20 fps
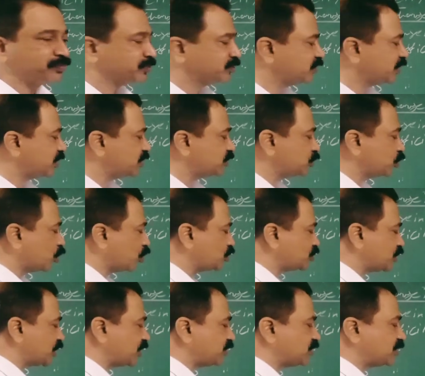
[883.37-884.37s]
There is no
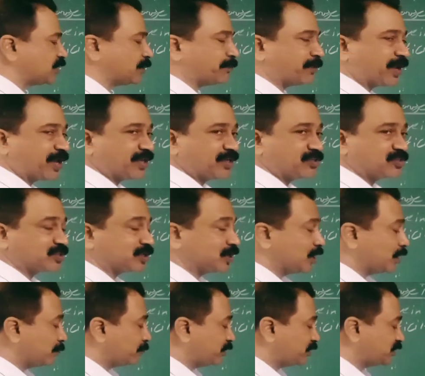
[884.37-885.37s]
change in the price,
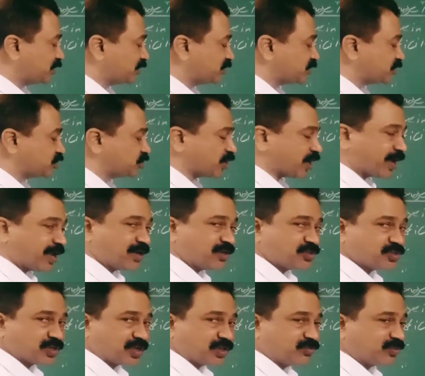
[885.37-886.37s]
but there is a
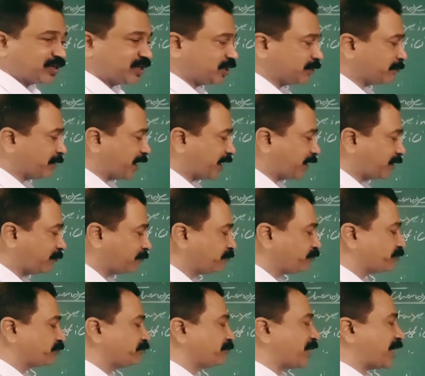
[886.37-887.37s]
change in the
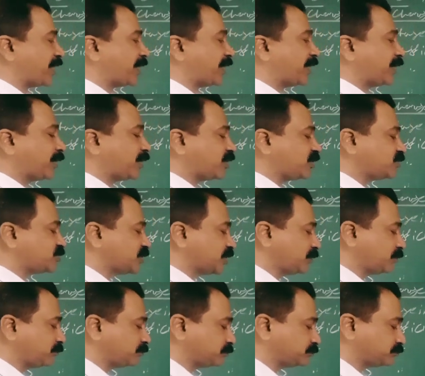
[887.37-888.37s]
demand, may
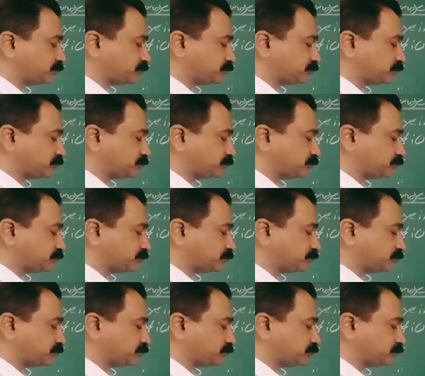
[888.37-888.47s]
increasing